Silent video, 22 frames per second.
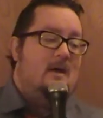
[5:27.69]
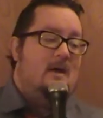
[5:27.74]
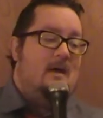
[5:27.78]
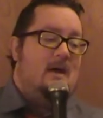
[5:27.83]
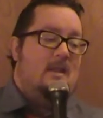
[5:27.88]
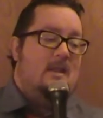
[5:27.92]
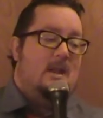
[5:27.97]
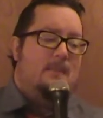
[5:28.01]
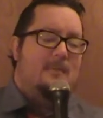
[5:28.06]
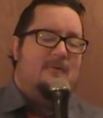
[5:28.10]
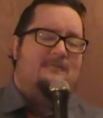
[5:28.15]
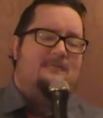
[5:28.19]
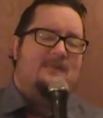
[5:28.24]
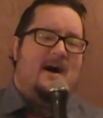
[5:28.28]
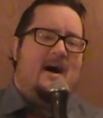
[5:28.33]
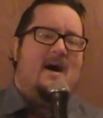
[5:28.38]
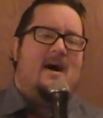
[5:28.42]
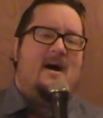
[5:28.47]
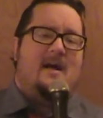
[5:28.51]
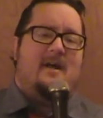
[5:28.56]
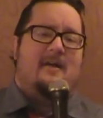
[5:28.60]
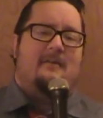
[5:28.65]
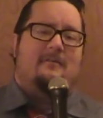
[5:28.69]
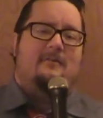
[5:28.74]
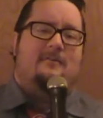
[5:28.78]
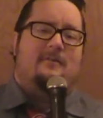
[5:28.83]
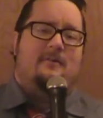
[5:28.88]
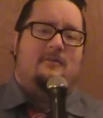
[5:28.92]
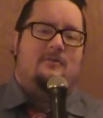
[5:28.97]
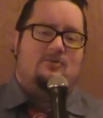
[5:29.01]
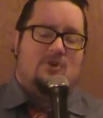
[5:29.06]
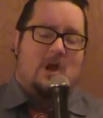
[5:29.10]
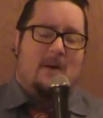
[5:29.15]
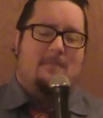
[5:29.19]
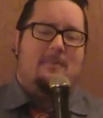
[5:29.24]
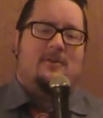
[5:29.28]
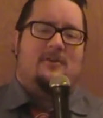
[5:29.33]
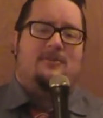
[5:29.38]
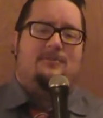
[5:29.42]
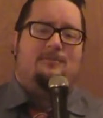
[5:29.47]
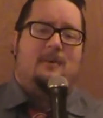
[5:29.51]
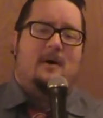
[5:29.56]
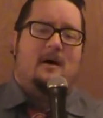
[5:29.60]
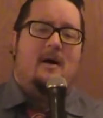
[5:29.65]
Number five, dropping a
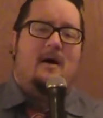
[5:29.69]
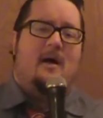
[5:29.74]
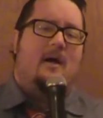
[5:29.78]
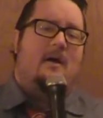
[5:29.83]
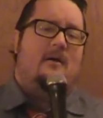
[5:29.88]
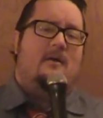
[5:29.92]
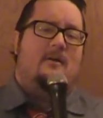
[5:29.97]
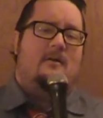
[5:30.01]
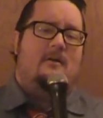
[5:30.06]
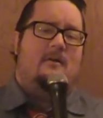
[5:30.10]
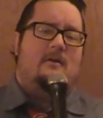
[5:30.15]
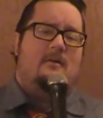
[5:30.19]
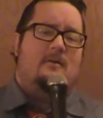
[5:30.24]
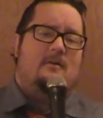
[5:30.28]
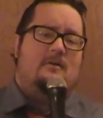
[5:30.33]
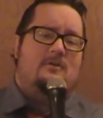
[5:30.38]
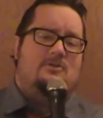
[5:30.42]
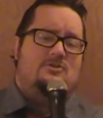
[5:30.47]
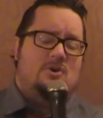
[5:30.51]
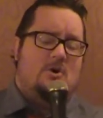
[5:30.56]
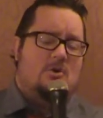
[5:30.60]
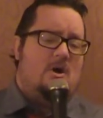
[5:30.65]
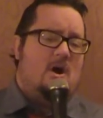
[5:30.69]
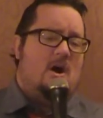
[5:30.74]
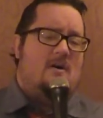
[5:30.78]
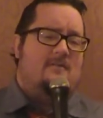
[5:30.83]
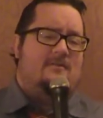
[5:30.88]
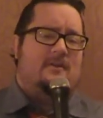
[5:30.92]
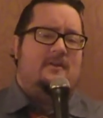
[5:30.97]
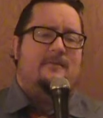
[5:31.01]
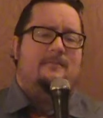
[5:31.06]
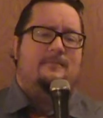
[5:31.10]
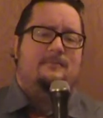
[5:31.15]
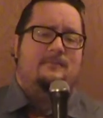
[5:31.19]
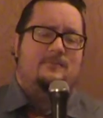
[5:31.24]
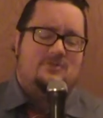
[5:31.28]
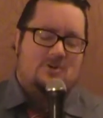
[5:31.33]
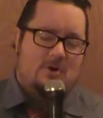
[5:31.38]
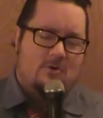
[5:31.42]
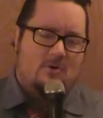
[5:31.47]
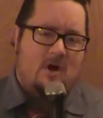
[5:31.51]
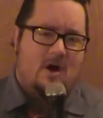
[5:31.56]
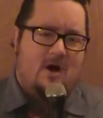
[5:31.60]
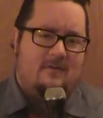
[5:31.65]
spot, Joe Coffey.
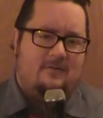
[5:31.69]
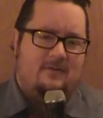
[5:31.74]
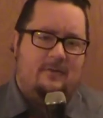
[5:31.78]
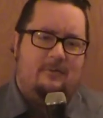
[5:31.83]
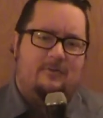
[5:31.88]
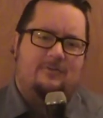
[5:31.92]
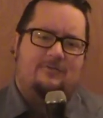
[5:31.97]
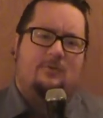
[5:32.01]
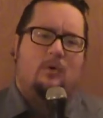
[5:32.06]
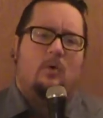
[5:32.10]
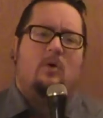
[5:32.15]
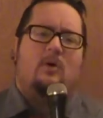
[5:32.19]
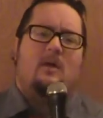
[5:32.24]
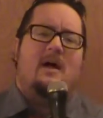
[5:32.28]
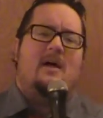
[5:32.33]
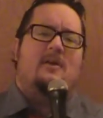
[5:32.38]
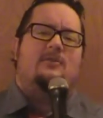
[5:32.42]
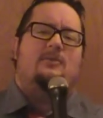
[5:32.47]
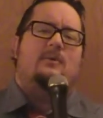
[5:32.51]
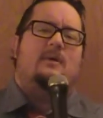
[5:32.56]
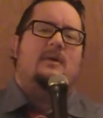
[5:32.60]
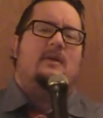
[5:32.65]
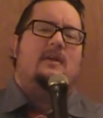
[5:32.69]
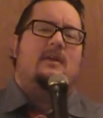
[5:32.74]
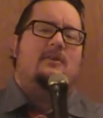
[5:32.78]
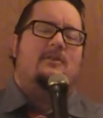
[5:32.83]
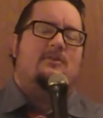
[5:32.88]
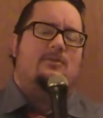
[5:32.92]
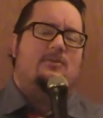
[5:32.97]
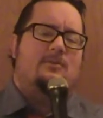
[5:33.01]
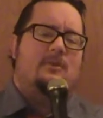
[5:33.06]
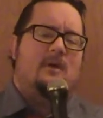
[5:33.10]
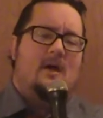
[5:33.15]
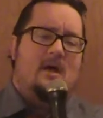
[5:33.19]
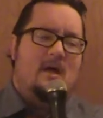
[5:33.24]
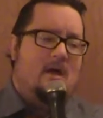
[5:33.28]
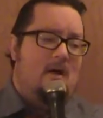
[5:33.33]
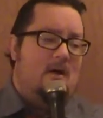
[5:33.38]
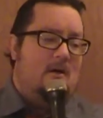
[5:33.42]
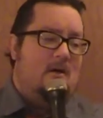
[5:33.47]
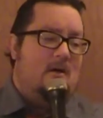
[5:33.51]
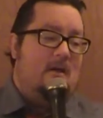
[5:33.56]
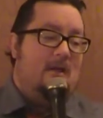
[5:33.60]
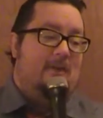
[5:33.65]
Joe Coffey was four last week. He's
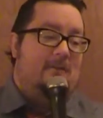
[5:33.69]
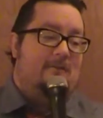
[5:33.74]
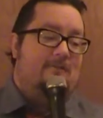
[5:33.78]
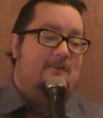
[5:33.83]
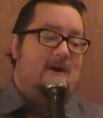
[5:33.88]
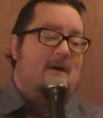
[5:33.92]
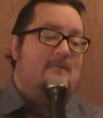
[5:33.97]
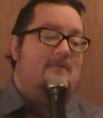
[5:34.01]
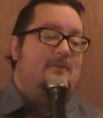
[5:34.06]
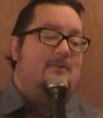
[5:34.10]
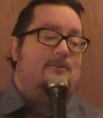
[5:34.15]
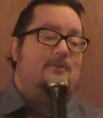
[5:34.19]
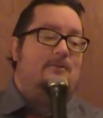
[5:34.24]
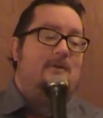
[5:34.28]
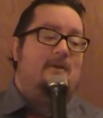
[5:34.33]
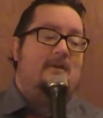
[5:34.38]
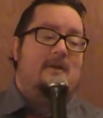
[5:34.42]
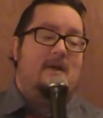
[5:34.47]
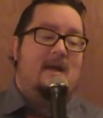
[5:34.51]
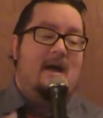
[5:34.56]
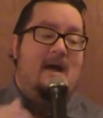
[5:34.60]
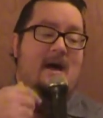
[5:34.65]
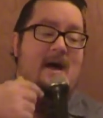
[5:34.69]
he's five this week.